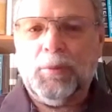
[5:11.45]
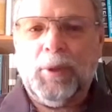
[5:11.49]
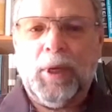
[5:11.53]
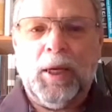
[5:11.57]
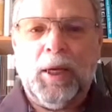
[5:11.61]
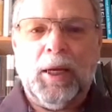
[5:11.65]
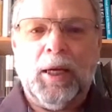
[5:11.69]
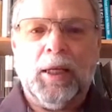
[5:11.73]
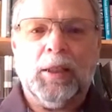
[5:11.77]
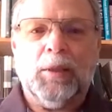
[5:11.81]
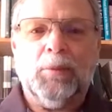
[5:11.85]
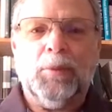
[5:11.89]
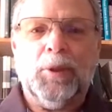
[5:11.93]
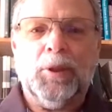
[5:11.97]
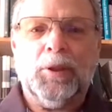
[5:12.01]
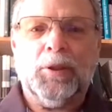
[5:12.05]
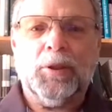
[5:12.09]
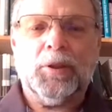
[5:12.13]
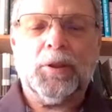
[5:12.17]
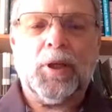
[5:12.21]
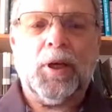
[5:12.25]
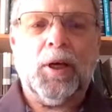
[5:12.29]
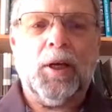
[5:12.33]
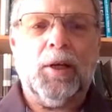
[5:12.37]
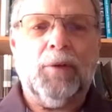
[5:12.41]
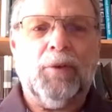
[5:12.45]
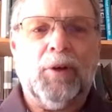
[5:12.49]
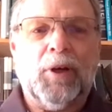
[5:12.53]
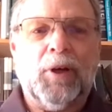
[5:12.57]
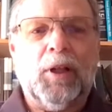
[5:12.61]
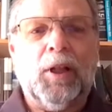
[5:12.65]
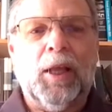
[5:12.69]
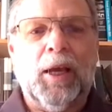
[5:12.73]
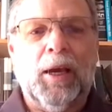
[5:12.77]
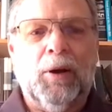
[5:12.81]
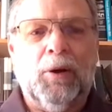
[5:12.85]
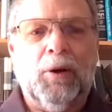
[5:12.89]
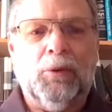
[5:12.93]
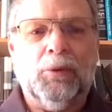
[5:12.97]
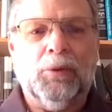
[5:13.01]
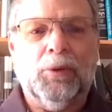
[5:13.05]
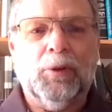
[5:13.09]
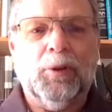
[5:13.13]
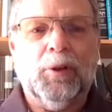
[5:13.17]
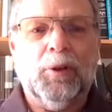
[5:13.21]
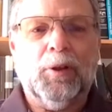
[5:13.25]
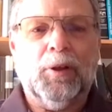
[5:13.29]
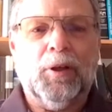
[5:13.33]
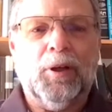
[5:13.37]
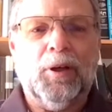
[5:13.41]
made out to be just kind of a
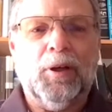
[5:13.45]
clown